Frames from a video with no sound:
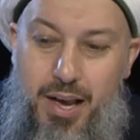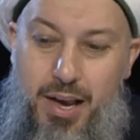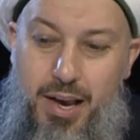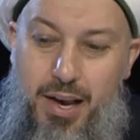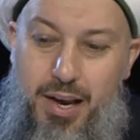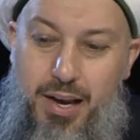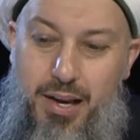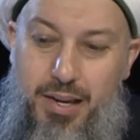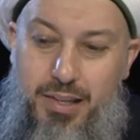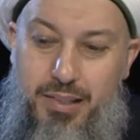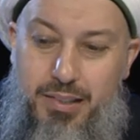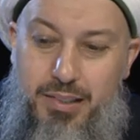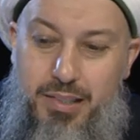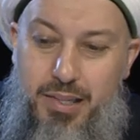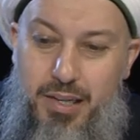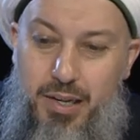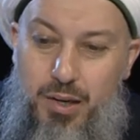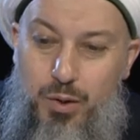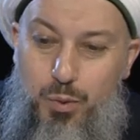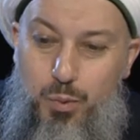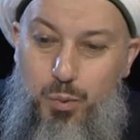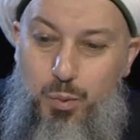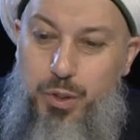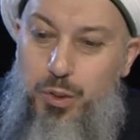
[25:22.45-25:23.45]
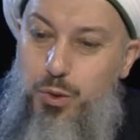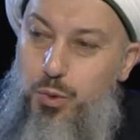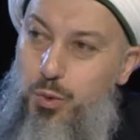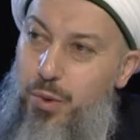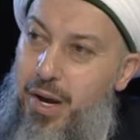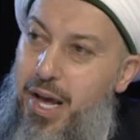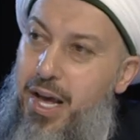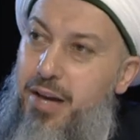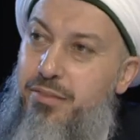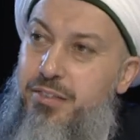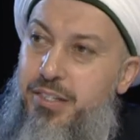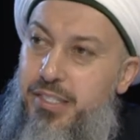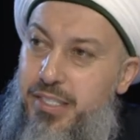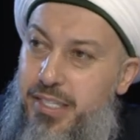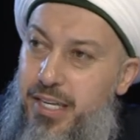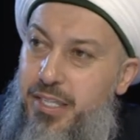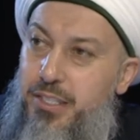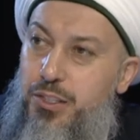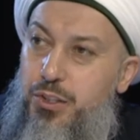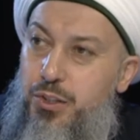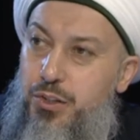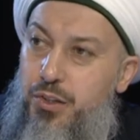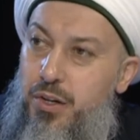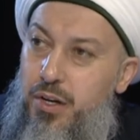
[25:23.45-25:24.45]
And we do have a
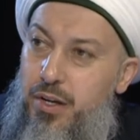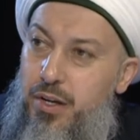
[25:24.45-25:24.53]
center